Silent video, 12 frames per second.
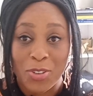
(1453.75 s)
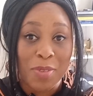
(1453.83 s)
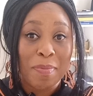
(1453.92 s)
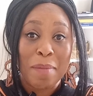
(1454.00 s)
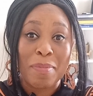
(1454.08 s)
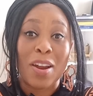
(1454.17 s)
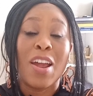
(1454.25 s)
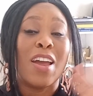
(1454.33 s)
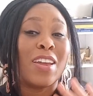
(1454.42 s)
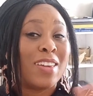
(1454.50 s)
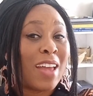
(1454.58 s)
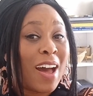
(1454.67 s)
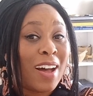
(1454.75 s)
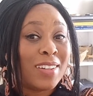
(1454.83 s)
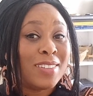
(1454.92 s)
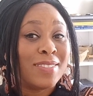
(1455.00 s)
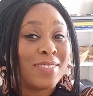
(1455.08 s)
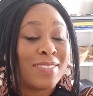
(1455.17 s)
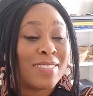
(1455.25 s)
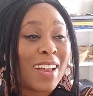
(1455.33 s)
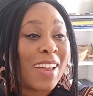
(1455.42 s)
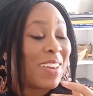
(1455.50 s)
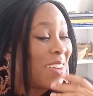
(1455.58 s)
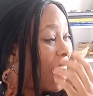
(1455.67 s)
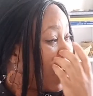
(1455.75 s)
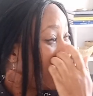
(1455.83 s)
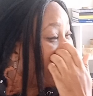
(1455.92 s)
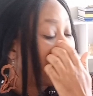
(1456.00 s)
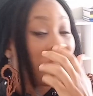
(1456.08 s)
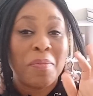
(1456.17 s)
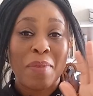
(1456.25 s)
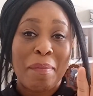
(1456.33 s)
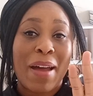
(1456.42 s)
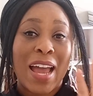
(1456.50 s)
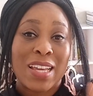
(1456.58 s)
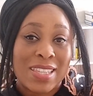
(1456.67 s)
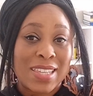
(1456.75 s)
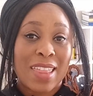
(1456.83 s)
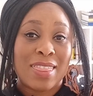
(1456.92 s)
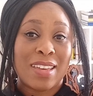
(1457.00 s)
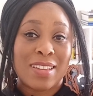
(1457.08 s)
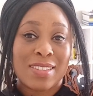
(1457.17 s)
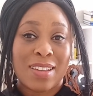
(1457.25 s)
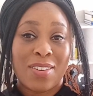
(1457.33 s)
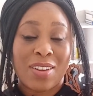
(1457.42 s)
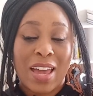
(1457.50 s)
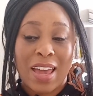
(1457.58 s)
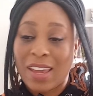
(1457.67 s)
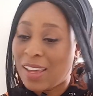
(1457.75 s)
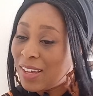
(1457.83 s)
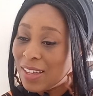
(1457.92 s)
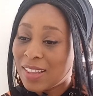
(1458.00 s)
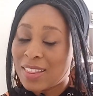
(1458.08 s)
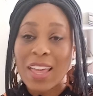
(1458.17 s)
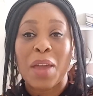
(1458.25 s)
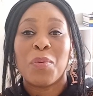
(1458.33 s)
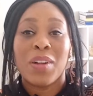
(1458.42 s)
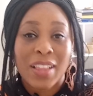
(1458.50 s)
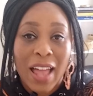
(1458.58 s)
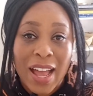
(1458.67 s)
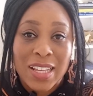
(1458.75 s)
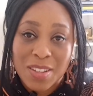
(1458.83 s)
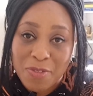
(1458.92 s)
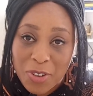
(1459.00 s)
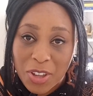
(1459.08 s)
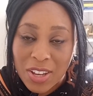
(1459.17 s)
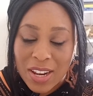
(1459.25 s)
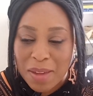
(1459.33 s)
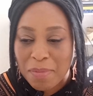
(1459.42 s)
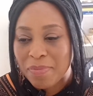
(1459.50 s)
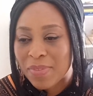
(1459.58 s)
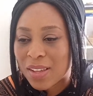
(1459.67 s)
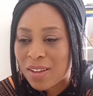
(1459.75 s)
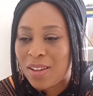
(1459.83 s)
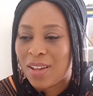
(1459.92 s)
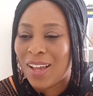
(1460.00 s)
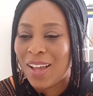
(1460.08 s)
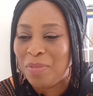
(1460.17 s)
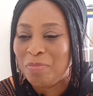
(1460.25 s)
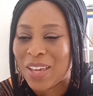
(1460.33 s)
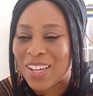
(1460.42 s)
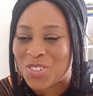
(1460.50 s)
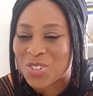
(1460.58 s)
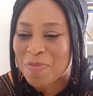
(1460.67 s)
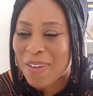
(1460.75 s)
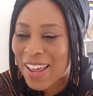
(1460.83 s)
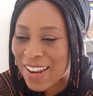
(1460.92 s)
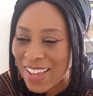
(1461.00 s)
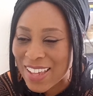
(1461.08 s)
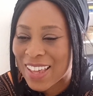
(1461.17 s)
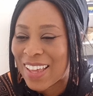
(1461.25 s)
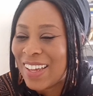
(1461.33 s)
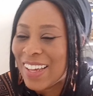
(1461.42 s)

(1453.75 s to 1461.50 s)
You remember, y'all, you remember I said this, okay? They will ask for your name. I'm being dramatic.